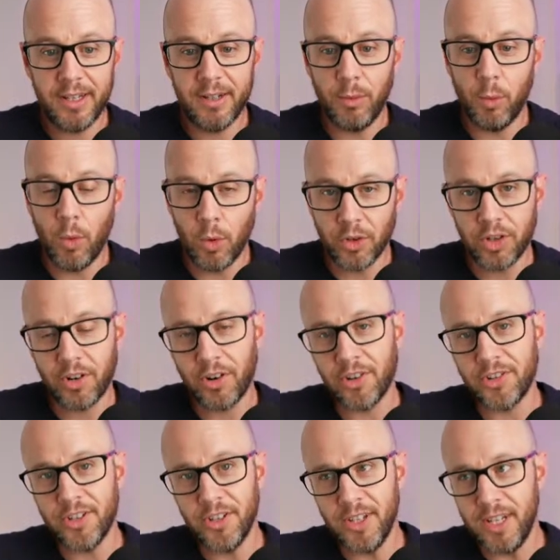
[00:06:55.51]
walked across
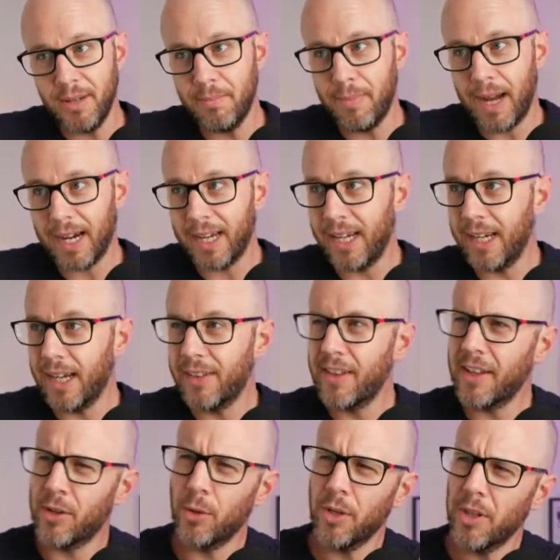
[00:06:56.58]
to the bagging, I think
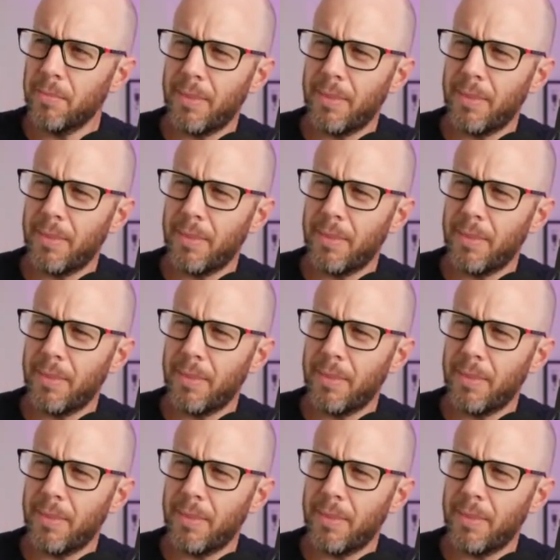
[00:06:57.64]
they call it the